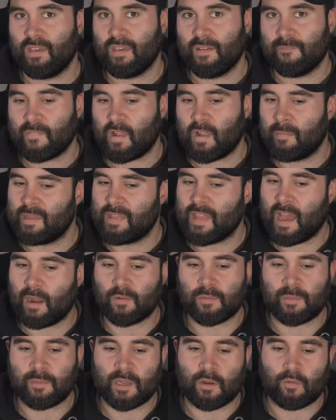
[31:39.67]
I mean, that
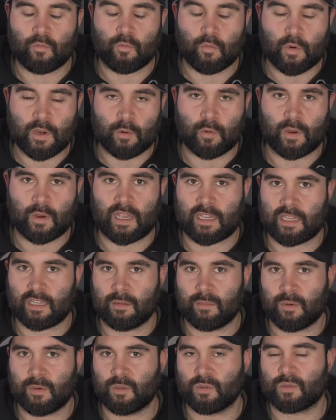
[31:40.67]
would be a real kick in the
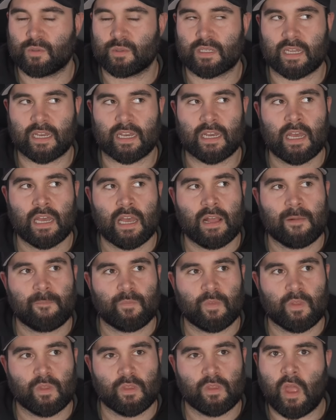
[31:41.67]
balls, wouldn't it?
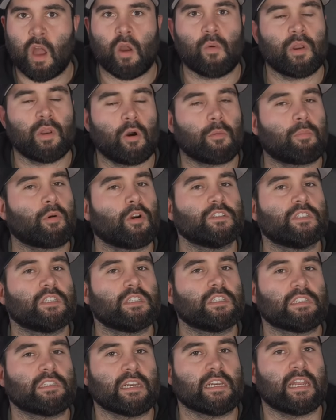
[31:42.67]
No, we're not
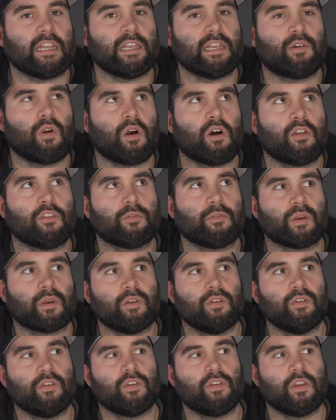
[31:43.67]
processing any grants
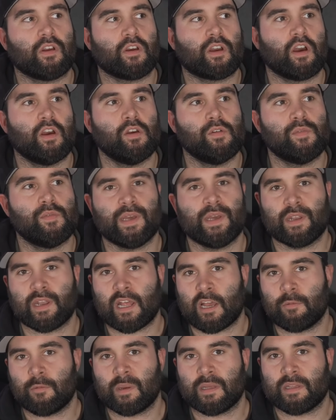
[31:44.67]
because, you know, COVID and
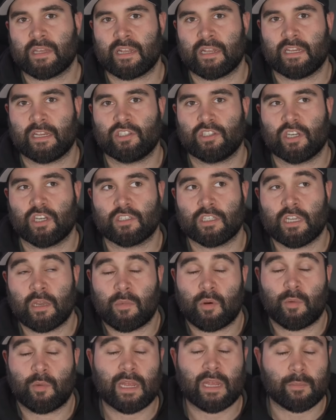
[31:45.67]
helping the NHS. Yeah,
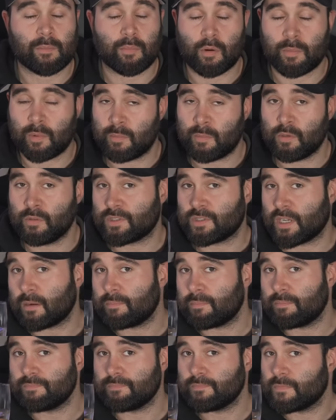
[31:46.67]
but we had a proper booze up.
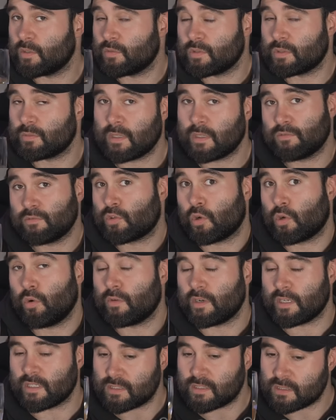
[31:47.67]
It was
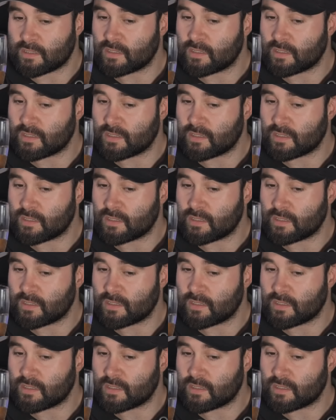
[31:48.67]
glorious.